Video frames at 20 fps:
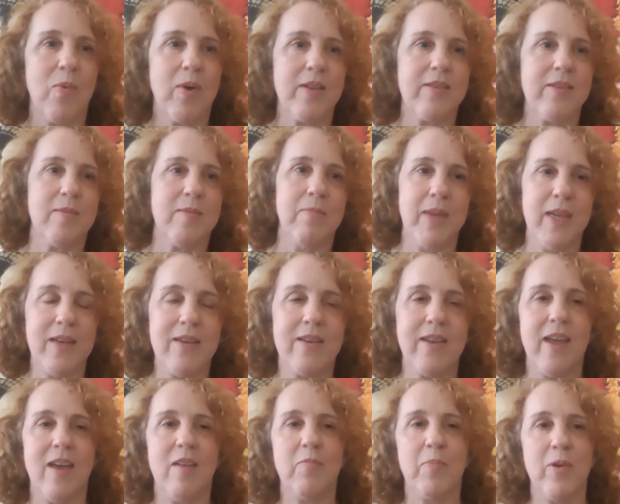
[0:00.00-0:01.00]
What does it mean
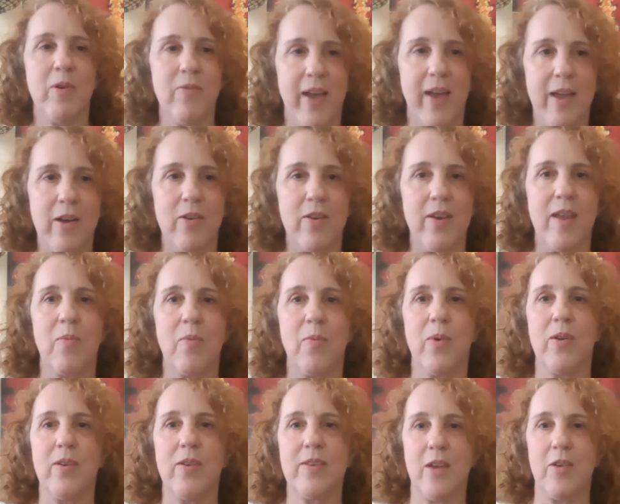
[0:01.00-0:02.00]
to have provider
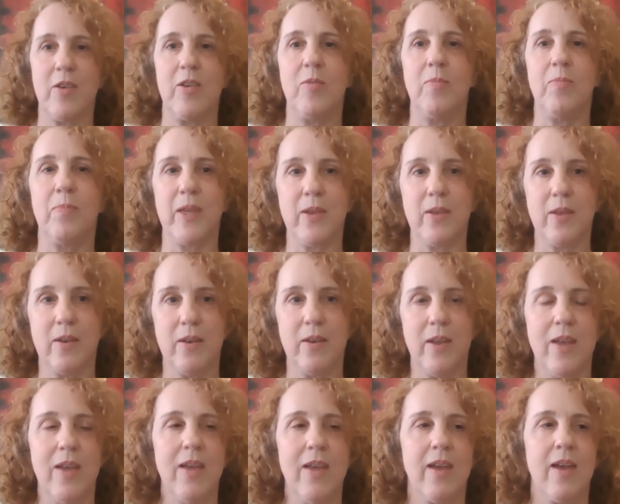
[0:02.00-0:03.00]
networks? How do you build
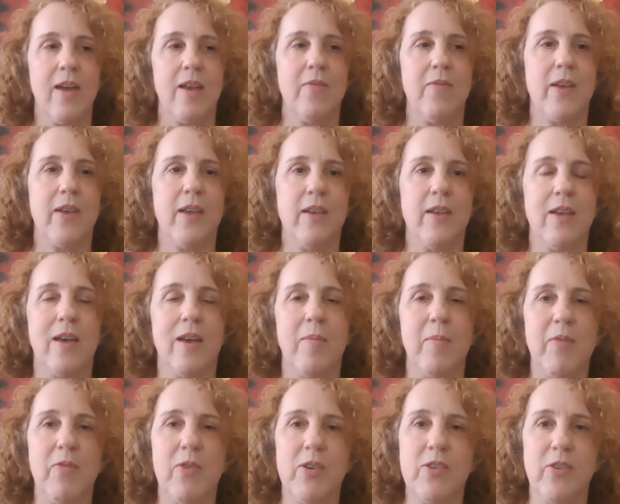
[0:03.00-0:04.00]
kind of a
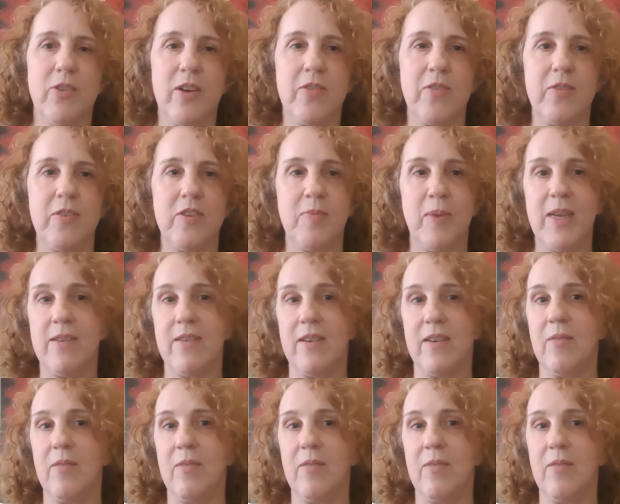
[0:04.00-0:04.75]
um, infrastructure in the space?